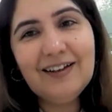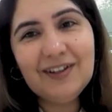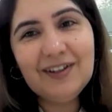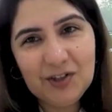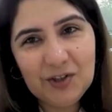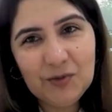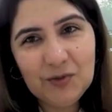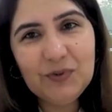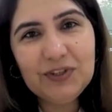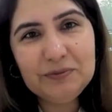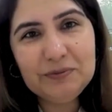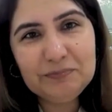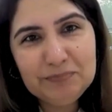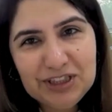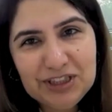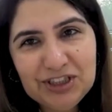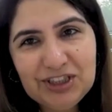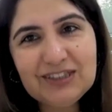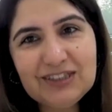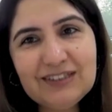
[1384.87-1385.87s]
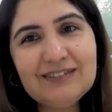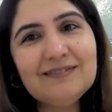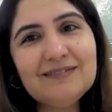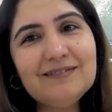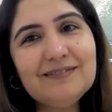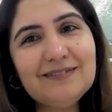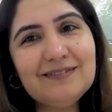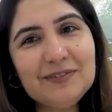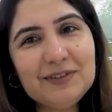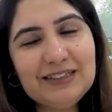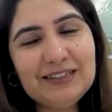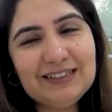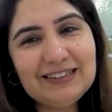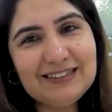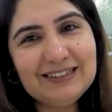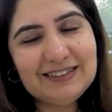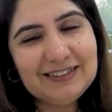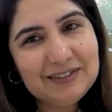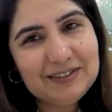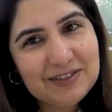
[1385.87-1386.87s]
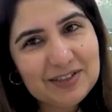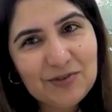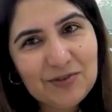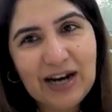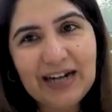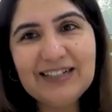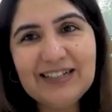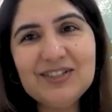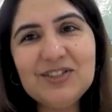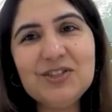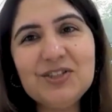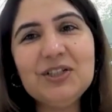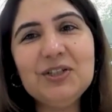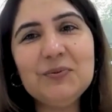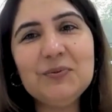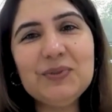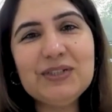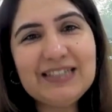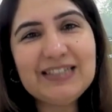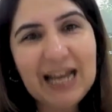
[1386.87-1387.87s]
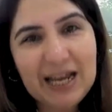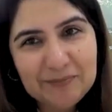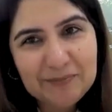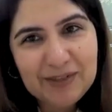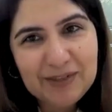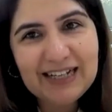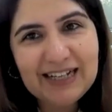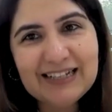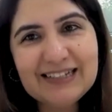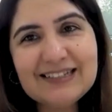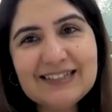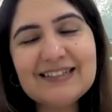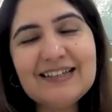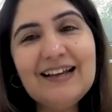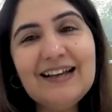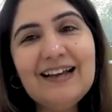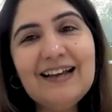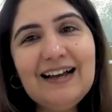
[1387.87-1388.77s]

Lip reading: with a mission, with a strategy, with timelines.